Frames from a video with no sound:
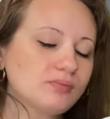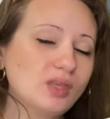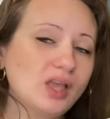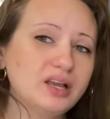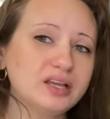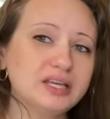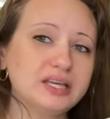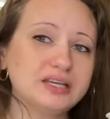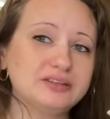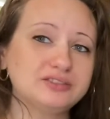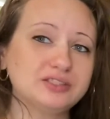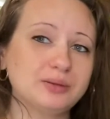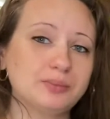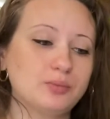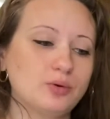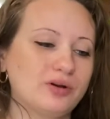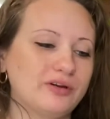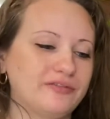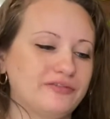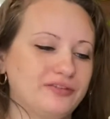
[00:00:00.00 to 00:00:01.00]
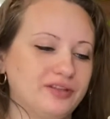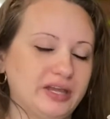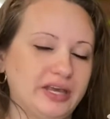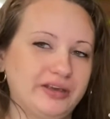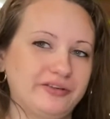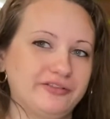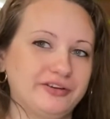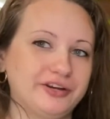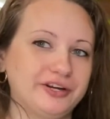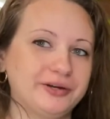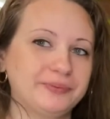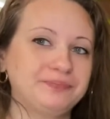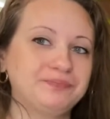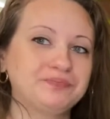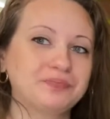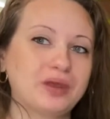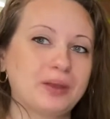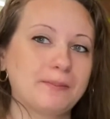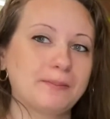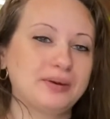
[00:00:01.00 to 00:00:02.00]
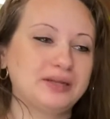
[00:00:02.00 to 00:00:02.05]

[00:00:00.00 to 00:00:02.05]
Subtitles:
gives it more flavor, but